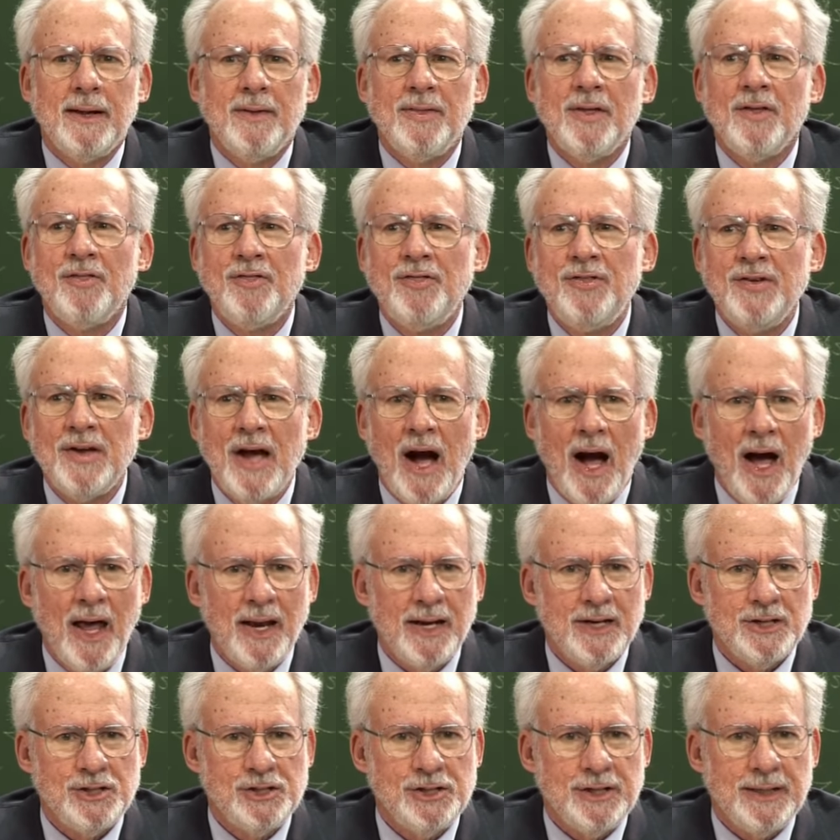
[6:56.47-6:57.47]
the
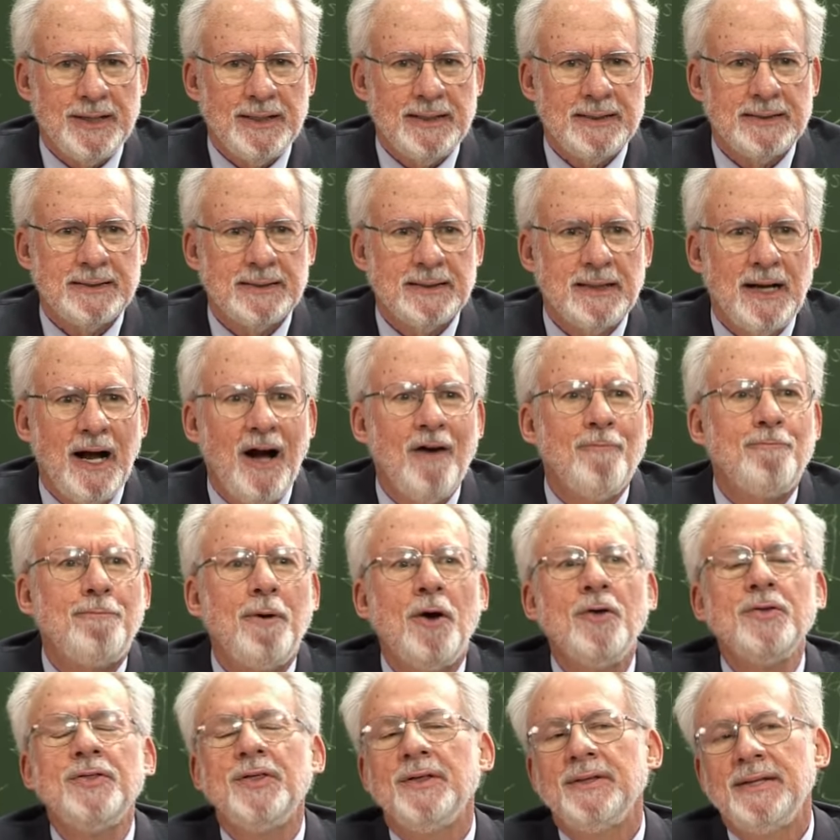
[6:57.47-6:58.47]
theologies of
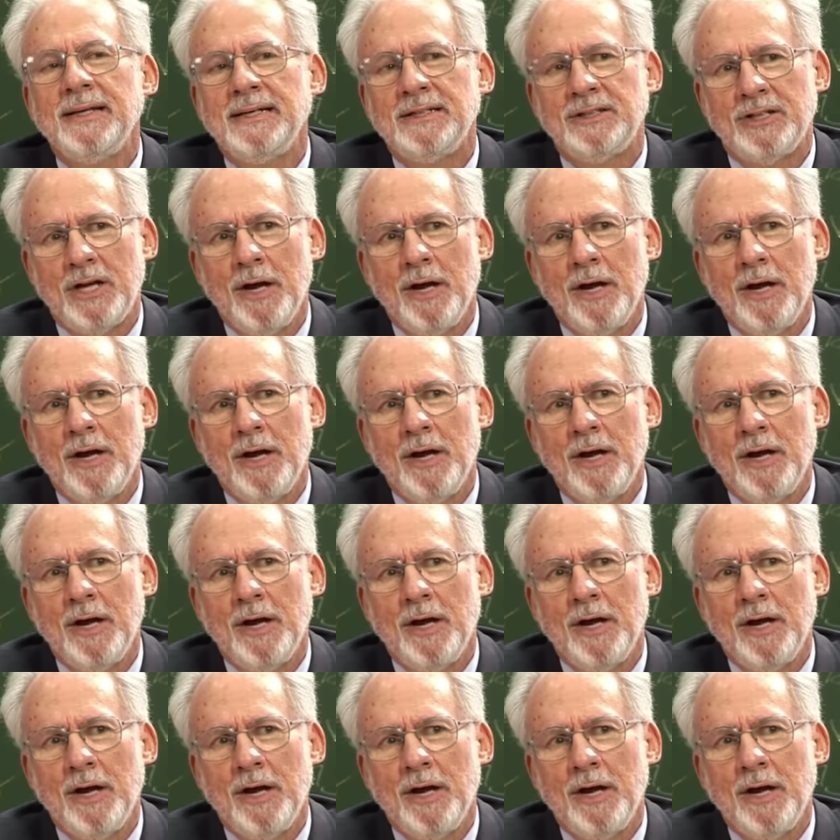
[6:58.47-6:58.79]
both of these